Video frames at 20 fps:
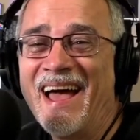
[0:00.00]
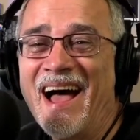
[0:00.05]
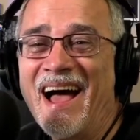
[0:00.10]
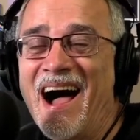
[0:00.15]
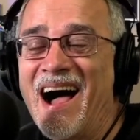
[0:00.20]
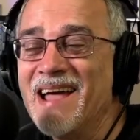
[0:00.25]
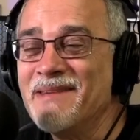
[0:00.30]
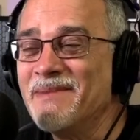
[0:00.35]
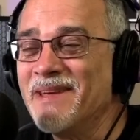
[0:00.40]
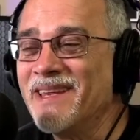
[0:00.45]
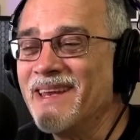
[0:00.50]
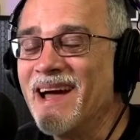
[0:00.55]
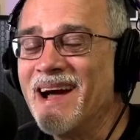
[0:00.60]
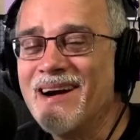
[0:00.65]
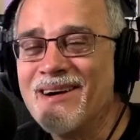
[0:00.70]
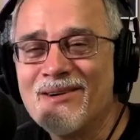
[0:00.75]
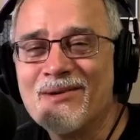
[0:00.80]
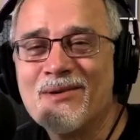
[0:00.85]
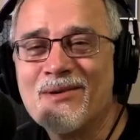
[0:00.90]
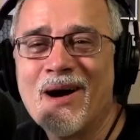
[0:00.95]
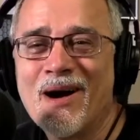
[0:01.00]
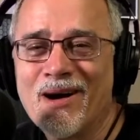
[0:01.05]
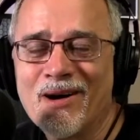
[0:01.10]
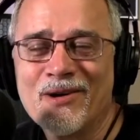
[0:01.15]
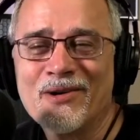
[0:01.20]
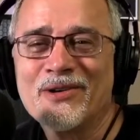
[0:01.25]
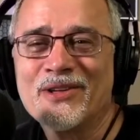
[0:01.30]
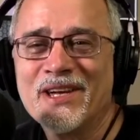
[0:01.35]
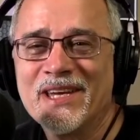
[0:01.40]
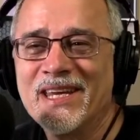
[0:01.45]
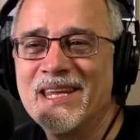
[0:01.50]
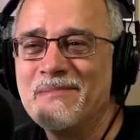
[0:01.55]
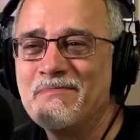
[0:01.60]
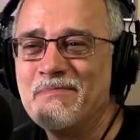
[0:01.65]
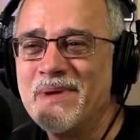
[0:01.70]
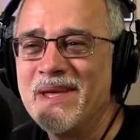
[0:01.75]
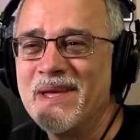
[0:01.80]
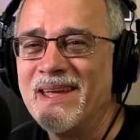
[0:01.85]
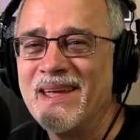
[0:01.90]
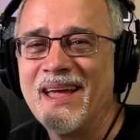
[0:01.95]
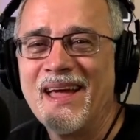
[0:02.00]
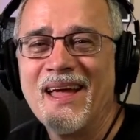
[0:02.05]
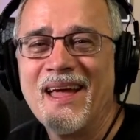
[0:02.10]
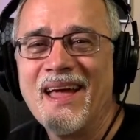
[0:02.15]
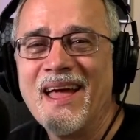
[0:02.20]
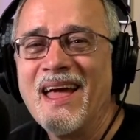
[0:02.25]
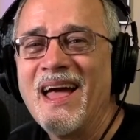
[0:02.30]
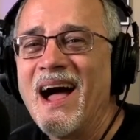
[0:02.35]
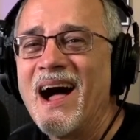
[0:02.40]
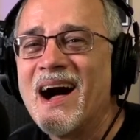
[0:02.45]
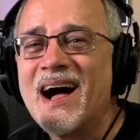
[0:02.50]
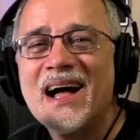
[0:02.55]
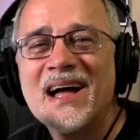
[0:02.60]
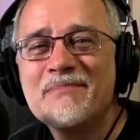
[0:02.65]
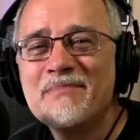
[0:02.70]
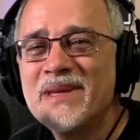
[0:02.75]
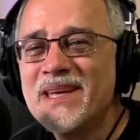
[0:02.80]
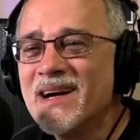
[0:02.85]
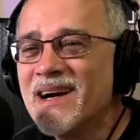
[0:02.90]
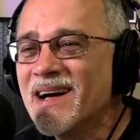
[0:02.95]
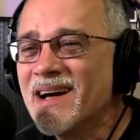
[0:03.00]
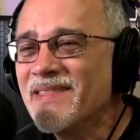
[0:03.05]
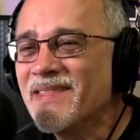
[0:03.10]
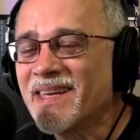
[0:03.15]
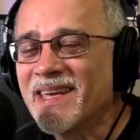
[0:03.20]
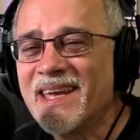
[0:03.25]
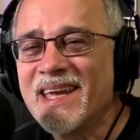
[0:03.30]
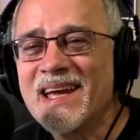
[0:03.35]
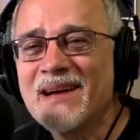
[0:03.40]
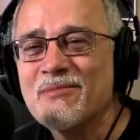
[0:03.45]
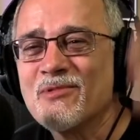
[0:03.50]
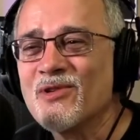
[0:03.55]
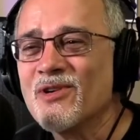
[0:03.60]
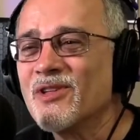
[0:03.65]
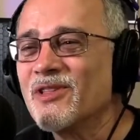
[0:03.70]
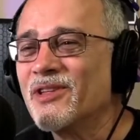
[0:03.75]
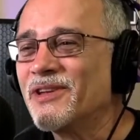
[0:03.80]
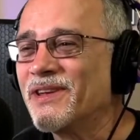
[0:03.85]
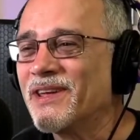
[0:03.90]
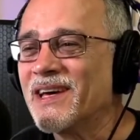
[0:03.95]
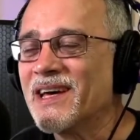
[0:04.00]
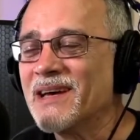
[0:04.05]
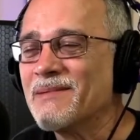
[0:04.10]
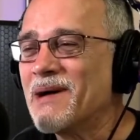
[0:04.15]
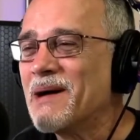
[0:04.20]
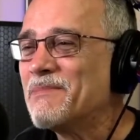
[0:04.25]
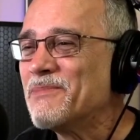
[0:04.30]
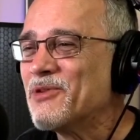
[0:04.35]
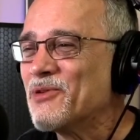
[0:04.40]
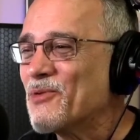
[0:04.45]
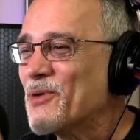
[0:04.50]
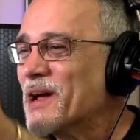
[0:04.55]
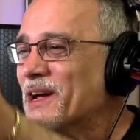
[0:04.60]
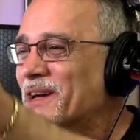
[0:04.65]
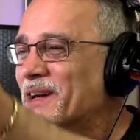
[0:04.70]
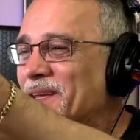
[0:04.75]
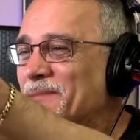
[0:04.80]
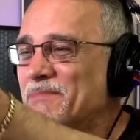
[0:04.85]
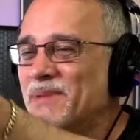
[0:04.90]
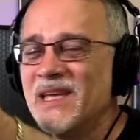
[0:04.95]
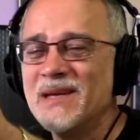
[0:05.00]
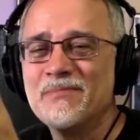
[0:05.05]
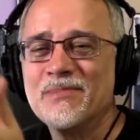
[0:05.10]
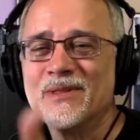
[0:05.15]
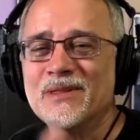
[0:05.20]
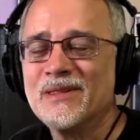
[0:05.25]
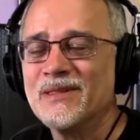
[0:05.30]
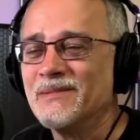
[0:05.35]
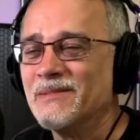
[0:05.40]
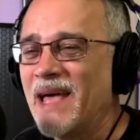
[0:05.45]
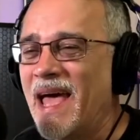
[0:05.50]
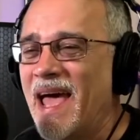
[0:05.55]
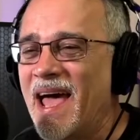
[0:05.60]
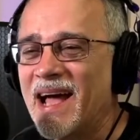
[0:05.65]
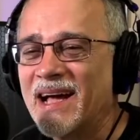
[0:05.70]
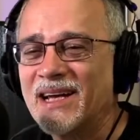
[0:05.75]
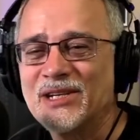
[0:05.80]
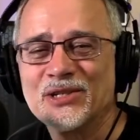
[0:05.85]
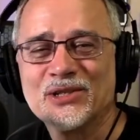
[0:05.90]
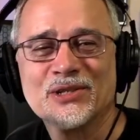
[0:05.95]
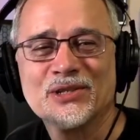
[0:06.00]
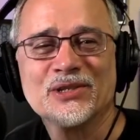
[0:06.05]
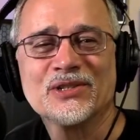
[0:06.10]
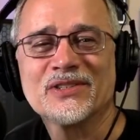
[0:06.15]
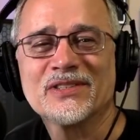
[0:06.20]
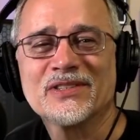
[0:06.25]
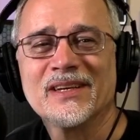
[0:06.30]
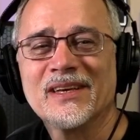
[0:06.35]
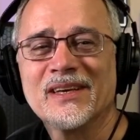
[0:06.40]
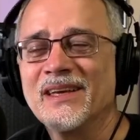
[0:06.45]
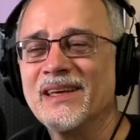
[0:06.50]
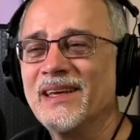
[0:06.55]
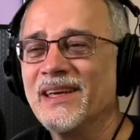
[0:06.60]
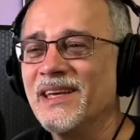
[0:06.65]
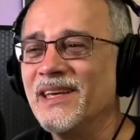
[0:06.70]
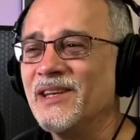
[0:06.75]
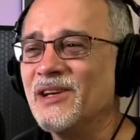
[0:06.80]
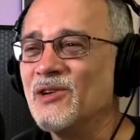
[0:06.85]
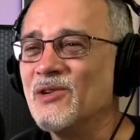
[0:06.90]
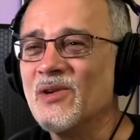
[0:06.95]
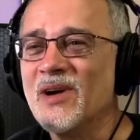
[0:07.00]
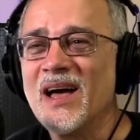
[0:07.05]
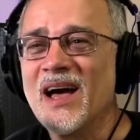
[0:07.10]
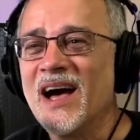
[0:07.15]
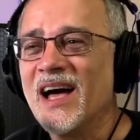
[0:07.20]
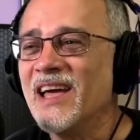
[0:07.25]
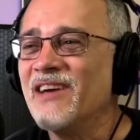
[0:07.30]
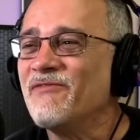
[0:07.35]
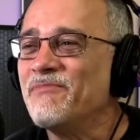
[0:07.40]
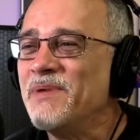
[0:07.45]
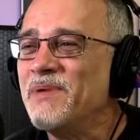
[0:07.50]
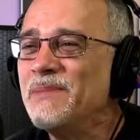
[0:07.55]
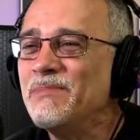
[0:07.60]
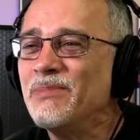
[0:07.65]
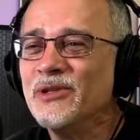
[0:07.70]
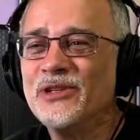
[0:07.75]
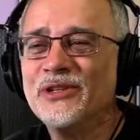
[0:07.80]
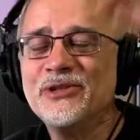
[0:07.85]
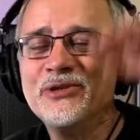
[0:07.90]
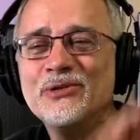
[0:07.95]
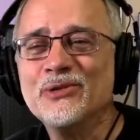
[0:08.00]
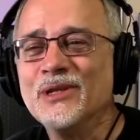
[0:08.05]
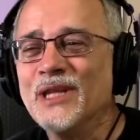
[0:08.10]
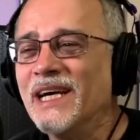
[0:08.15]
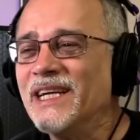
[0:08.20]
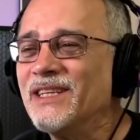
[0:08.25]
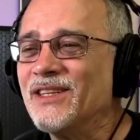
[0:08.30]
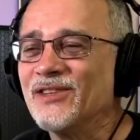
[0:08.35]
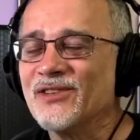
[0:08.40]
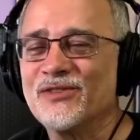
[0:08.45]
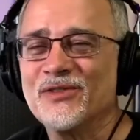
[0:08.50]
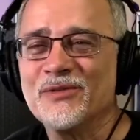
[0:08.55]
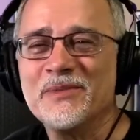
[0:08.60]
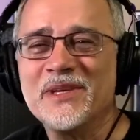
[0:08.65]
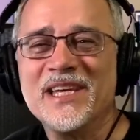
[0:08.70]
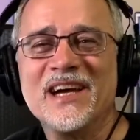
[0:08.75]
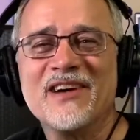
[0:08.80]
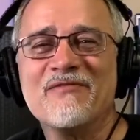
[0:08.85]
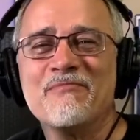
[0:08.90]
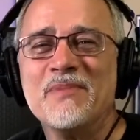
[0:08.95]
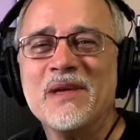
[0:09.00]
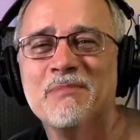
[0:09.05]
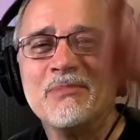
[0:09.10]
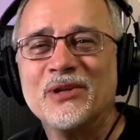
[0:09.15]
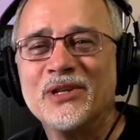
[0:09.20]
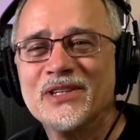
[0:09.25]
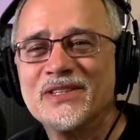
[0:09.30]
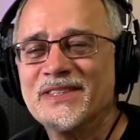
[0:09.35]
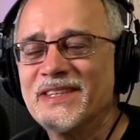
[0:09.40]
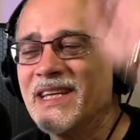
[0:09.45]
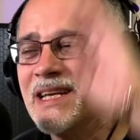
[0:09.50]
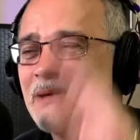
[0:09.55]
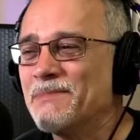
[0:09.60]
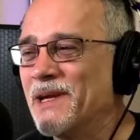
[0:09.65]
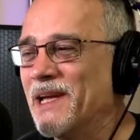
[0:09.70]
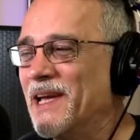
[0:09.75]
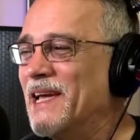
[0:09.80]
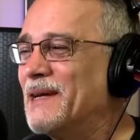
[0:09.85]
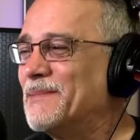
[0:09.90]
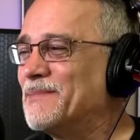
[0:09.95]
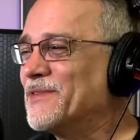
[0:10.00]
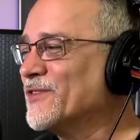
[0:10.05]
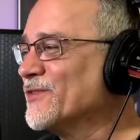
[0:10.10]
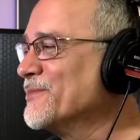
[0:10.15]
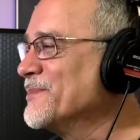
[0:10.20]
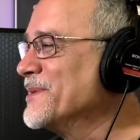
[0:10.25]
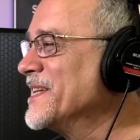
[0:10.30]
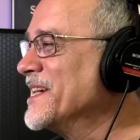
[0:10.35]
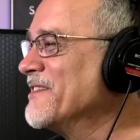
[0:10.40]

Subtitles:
I mean, how hard can it be? I'm behind the camera all the time. I'm directing people, actors. You know, I have people to do lights for me. I have people to set up cams for me.